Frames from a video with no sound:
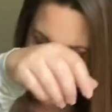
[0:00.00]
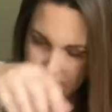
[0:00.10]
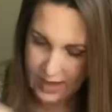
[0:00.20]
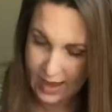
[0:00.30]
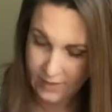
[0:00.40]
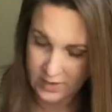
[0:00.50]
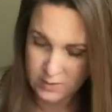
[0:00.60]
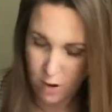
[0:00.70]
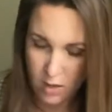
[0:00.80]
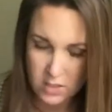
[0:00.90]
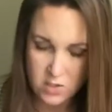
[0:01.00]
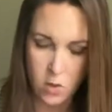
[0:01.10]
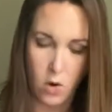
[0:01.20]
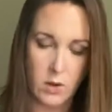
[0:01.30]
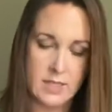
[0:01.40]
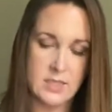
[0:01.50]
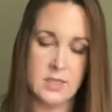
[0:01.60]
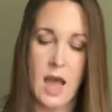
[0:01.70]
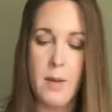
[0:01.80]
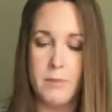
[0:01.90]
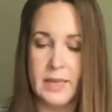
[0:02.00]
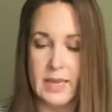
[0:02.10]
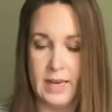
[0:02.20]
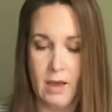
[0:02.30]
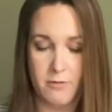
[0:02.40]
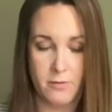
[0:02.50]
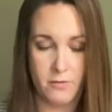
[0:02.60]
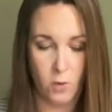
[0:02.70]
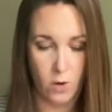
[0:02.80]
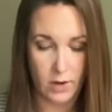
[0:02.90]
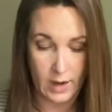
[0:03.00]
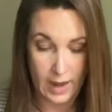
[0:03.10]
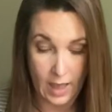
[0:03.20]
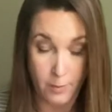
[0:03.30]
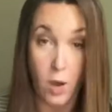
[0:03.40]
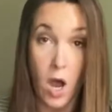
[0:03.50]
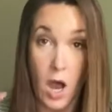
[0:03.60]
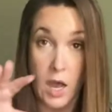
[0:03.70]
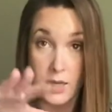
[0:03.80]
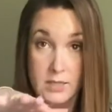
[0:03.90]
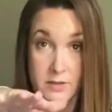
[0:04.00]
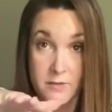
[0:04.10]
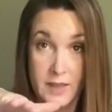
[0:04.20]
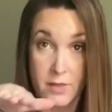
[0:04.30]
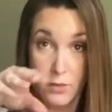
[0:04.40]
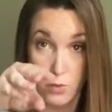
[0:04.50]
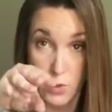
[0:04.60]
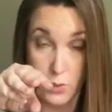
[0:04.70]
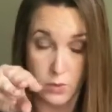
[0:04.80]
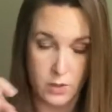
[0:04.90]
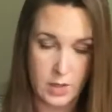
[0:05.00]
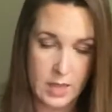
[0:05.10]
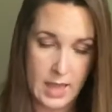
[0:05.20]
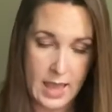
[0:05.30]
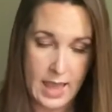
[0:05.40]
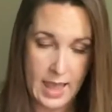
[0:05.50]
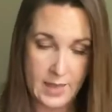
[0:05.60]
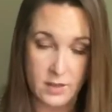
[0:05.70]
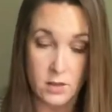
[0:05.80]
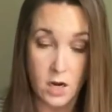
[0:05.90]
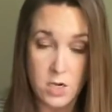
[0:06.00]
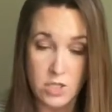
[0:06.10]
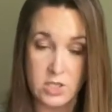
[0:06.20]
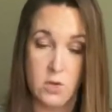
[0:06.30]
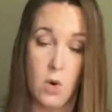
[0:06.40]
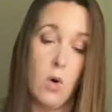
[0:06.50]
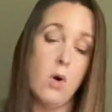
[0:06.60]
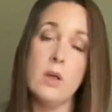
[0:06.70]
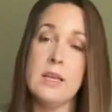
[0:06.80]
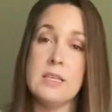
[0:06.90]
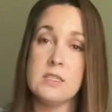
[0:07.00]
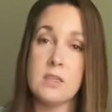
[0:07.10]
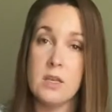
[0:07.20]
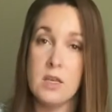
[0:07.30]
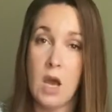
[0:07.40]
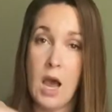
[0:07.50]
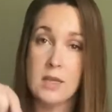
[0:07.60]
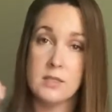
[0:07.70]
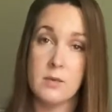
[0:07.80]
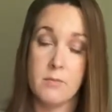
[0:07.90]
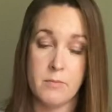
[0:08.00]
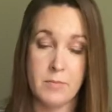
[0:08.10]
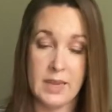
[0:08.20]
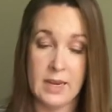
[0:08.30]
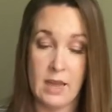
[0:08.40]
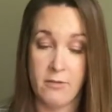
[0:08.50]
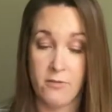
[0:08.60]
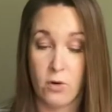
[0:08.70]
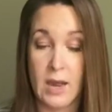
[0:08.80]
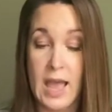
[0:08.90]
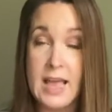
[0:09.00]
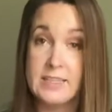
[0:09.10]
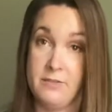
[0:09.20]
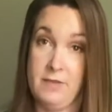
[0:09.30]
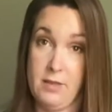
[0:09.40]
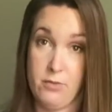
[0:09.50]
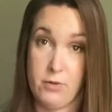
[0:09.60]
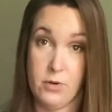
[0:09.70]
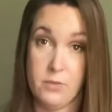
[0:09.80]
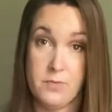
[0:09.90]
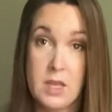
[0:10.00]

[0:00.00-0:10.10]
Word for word: The, the smallest hole is not big enough for a paw to fit through. And the largest hole is not big enough for a head to fit through.